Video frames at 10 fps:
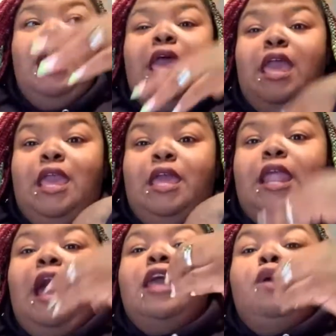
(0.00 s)
And
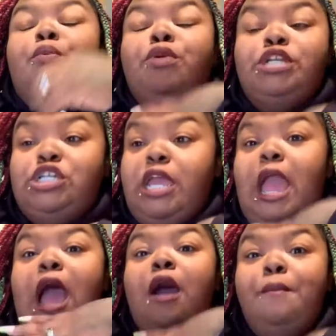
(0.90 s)
I appreciate
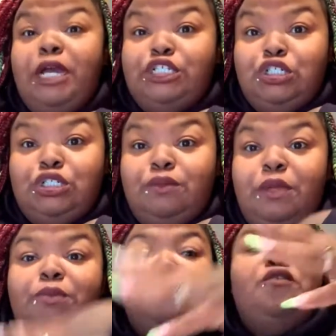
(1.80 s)
all my church
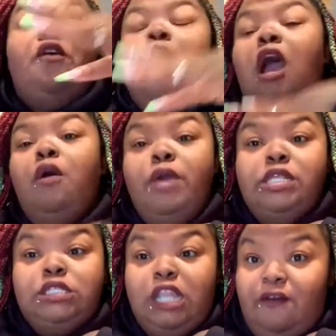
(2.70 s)
members for
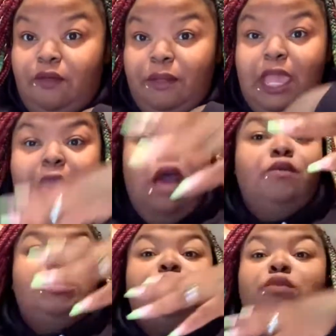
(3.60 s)
always loving me,
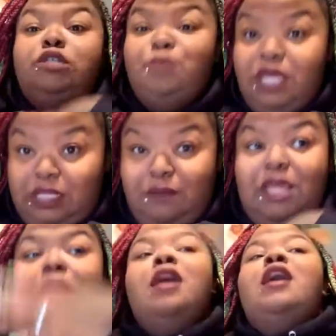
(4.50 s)
always respecting
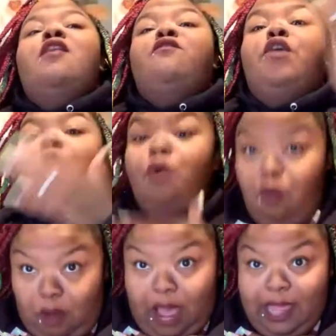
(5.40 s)
me for
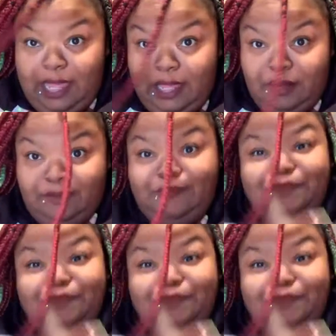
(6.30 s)
who I am.